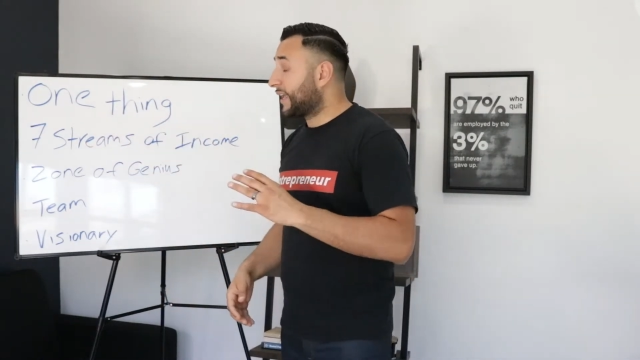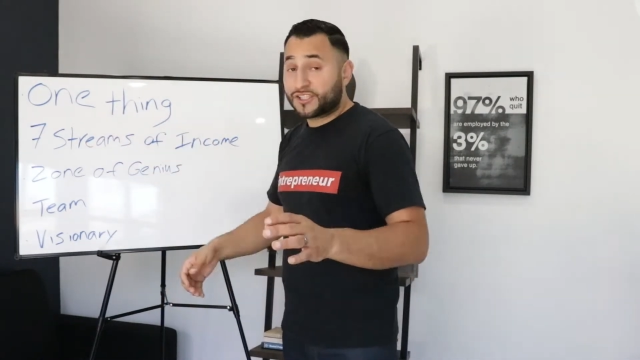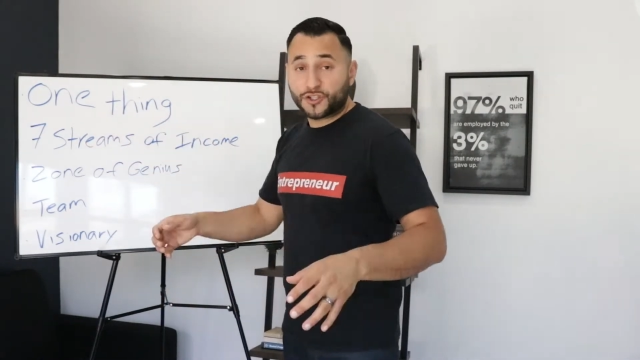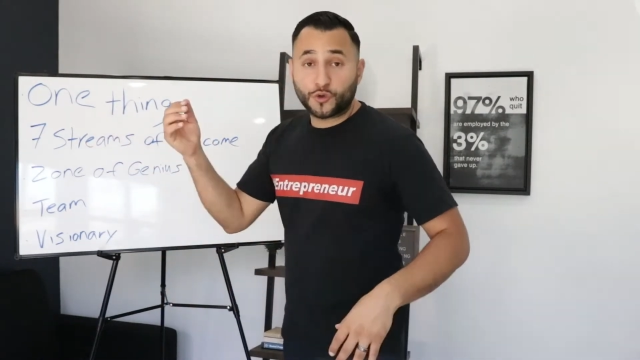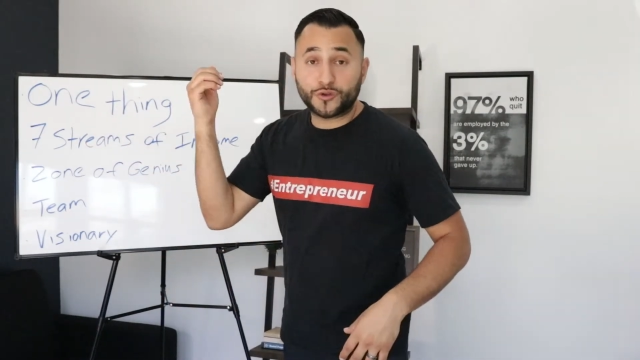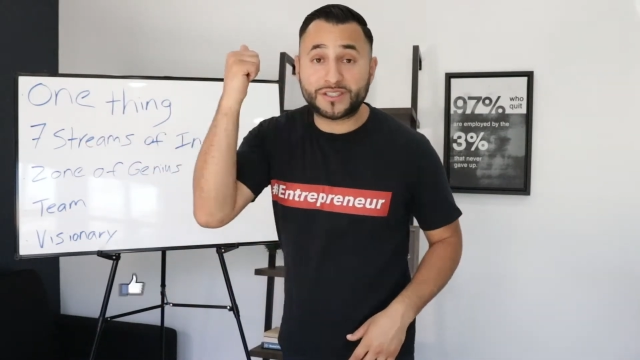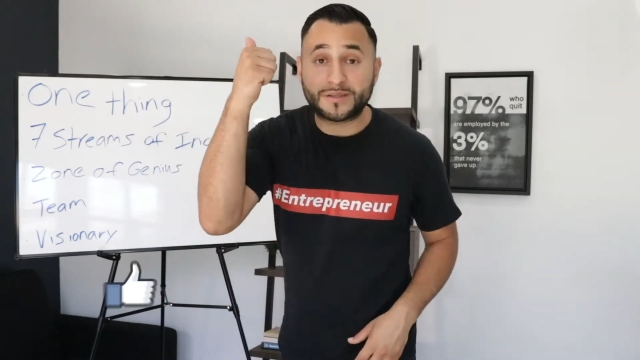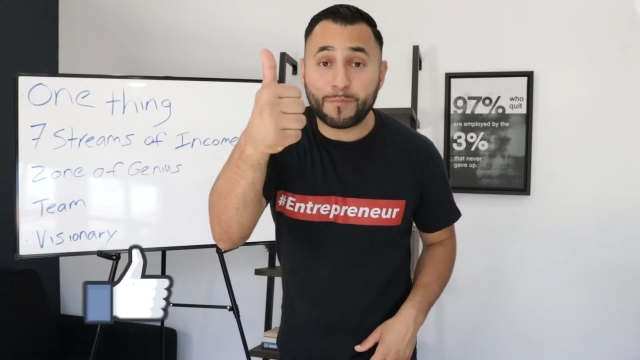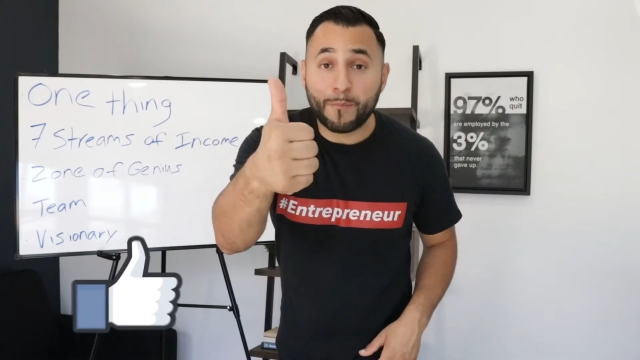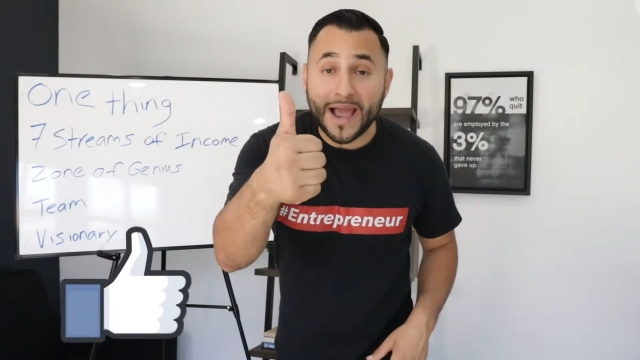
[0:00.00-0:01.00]
is to
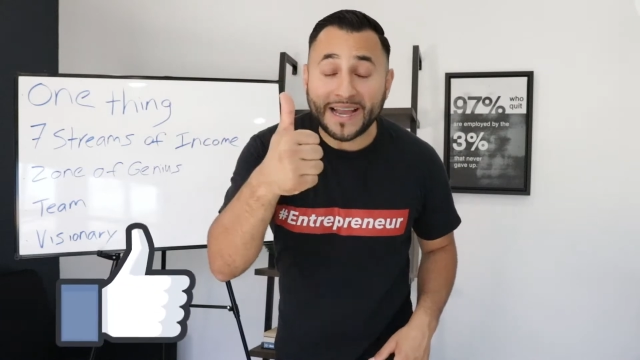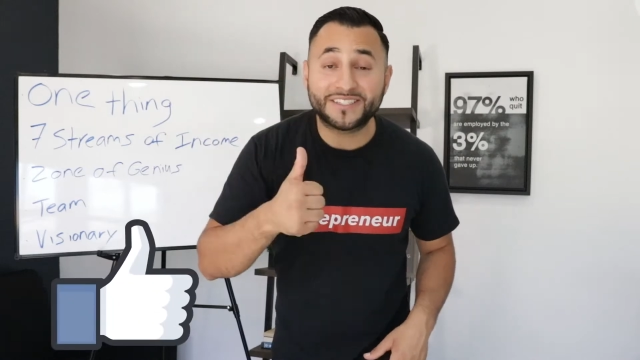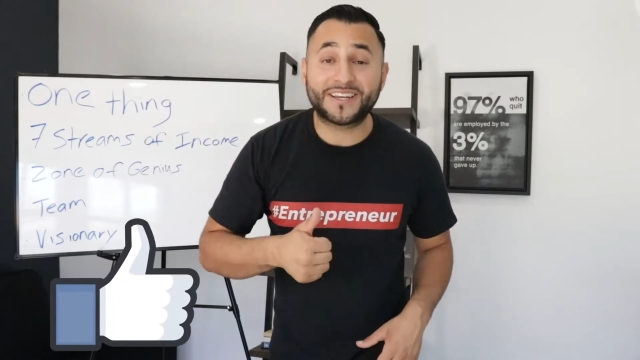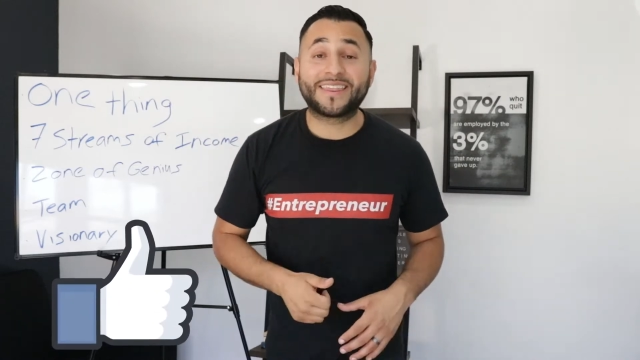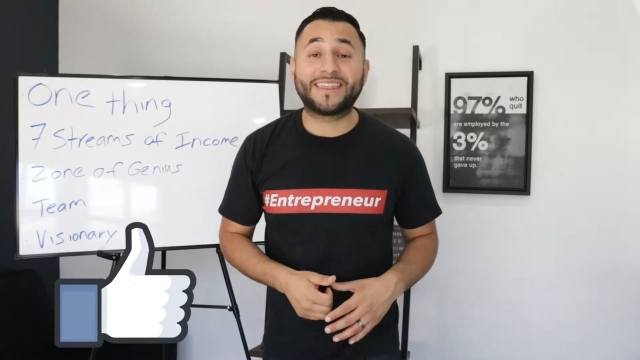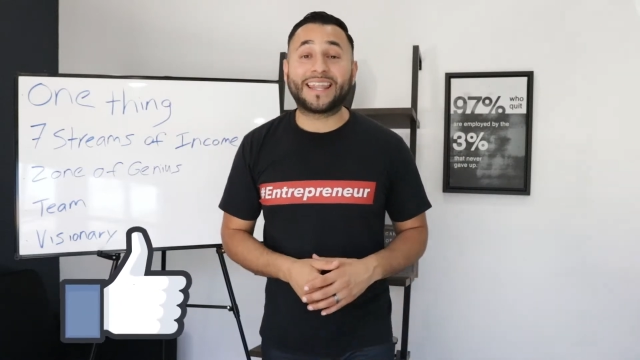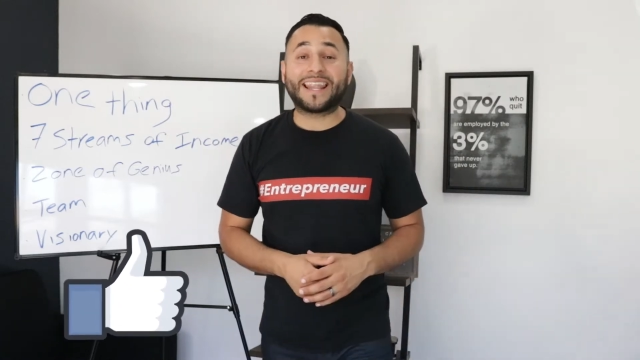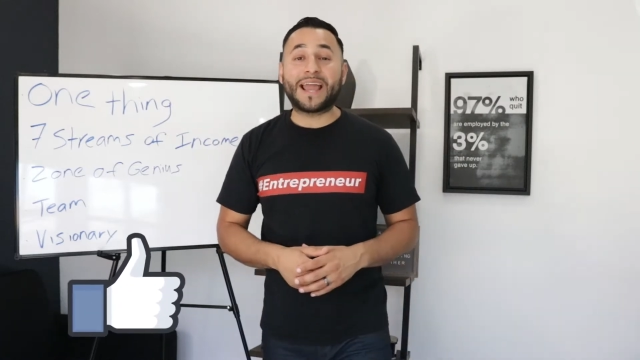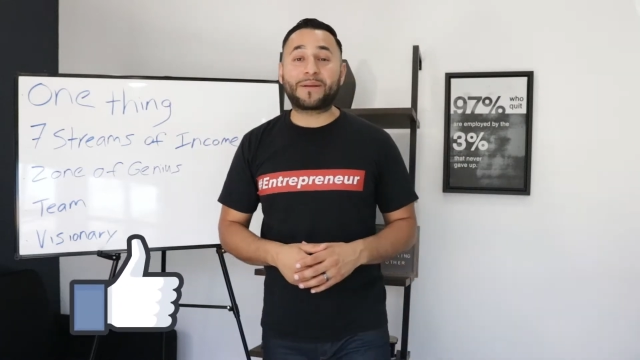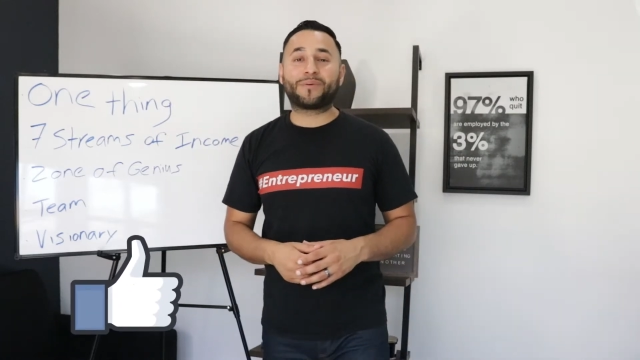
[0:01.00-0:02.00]
smash the
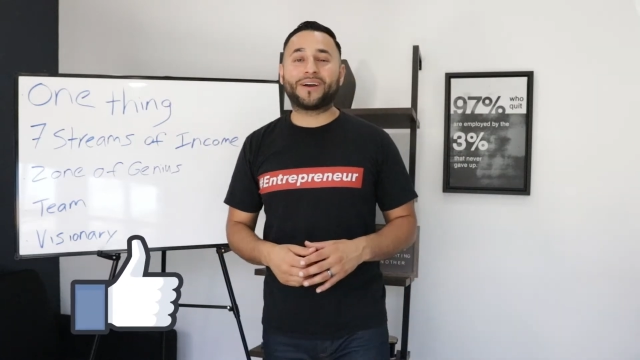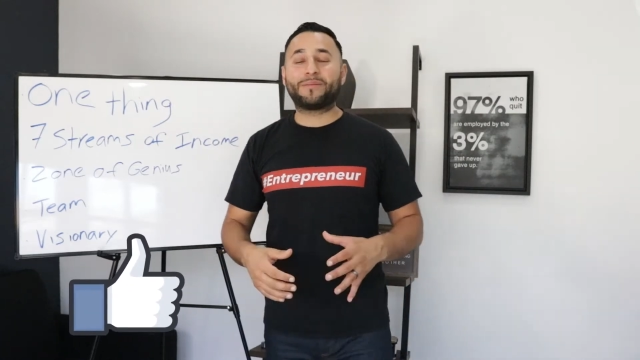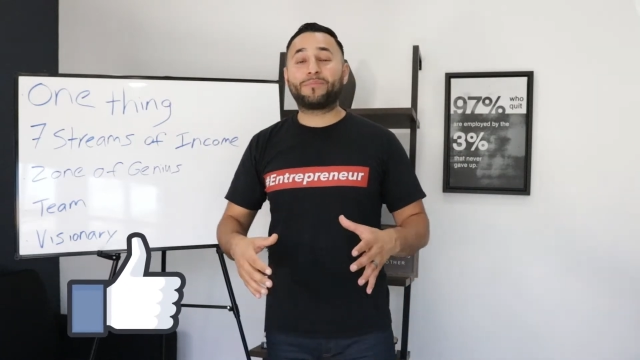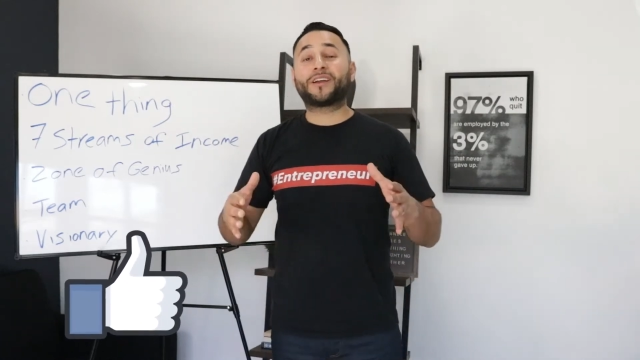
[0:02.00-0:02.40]
like button,